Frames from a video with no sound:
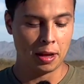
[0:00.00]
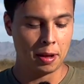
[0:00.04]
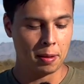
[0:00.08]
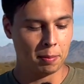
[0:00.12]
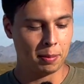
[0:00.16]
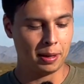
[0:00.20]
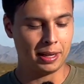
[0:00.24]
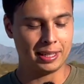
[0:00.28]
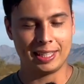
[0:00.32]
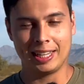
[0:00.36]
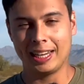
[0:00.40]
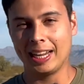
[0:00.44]

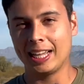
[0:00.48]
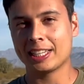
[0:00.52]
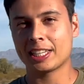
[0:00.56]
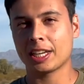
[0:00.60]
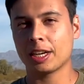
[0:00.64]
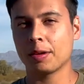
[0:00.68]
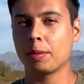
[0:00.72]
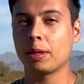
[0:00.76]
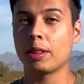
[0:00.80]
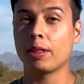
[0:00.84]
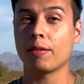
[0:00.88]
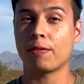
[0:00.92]
but today's going
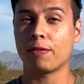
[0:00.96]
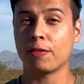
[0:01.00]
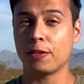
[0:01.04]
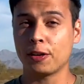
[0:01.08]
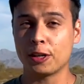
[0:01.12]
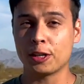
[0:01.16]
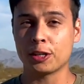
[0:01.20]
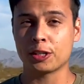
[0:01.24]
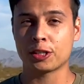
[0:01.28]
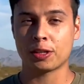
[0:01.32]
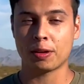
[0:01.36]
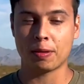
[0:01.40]
to be the
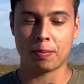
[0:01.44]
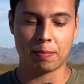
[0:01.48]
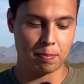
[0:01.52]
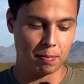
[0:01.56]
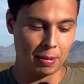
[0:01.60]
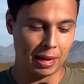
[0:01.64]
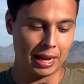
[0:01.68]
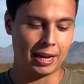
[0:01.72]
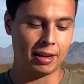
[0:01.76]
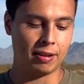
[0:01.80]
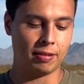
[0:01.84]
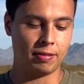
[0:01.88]
first
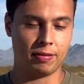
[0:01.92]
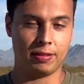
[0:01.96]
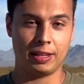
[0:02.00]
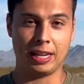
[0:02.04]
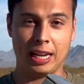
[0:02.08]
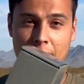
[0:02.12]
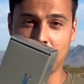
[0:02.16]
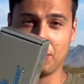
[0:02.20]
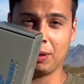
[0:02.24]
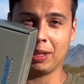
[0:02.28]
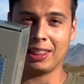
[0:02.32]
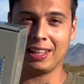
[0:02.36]
main
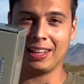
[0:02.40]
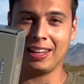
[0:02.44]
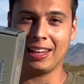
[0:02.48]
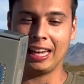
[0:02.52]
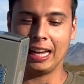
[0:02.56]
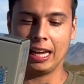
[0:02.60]
day with it,